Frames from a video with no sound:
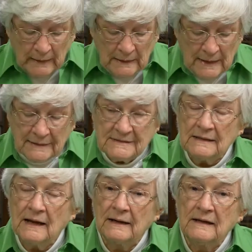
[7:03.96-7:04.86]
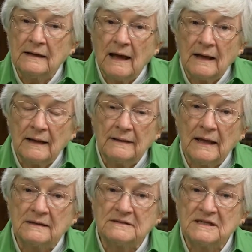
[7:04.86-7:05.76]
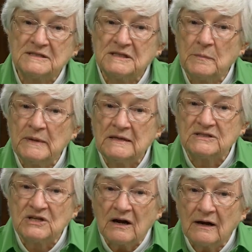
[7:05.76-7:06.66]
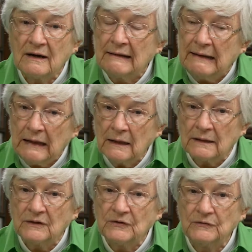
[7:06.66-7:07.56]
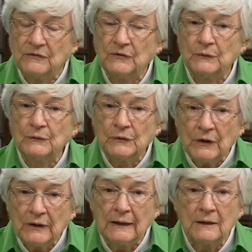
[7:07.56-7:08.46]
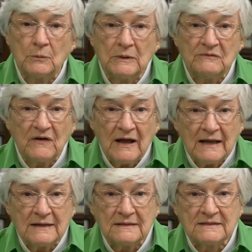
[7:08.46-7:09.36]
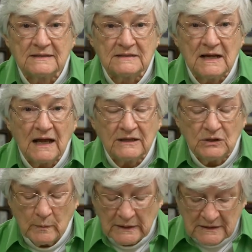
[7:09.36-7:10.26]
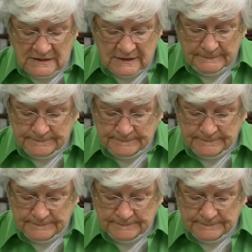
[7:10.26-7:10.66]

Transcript: In 1999, the NCCB started again to look and revise the documents.